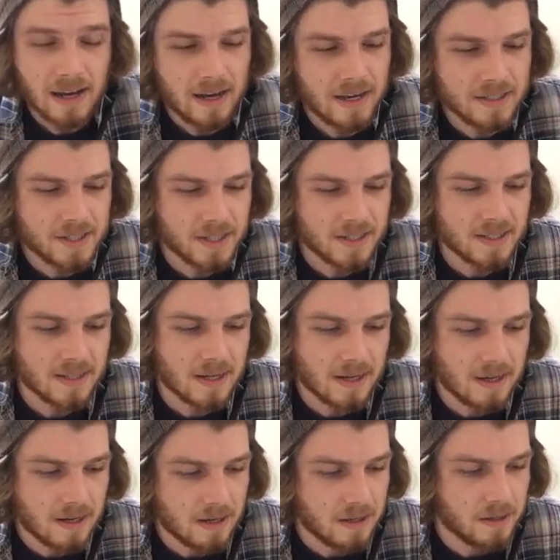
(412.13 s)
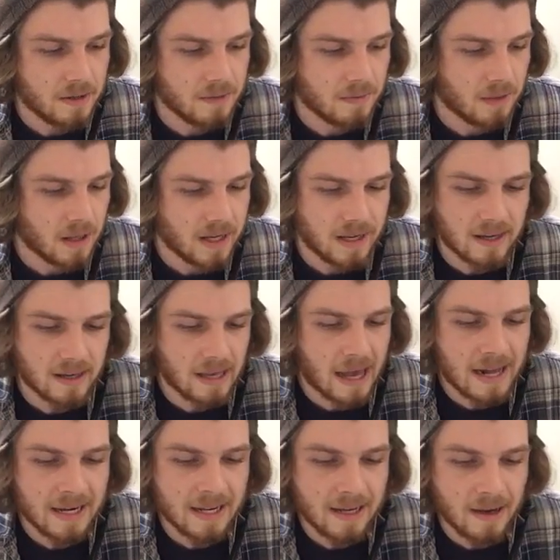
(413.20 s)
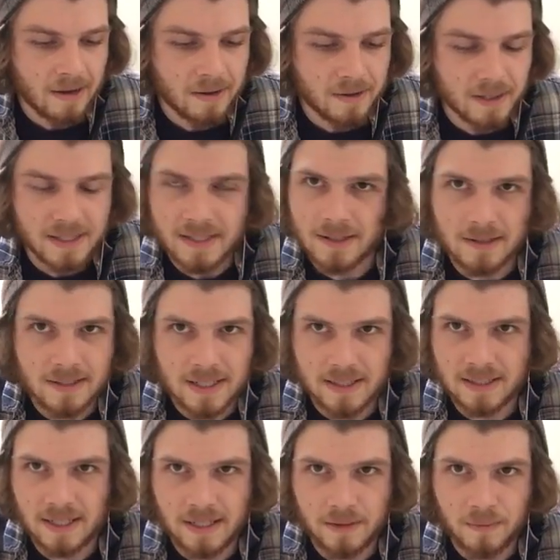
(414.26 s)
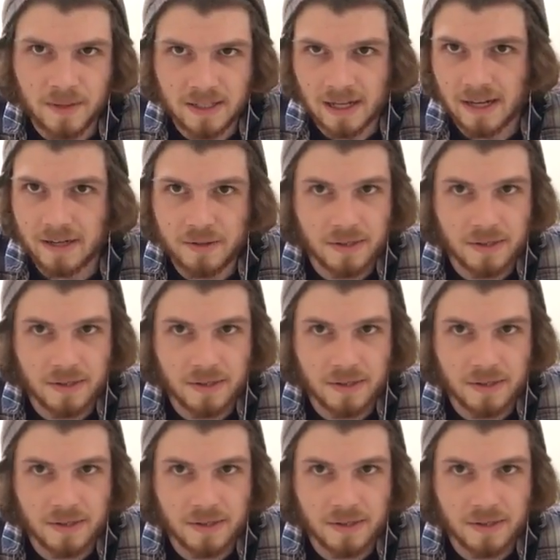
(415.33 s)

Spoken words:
It's just like any other guitar technique and whatnot,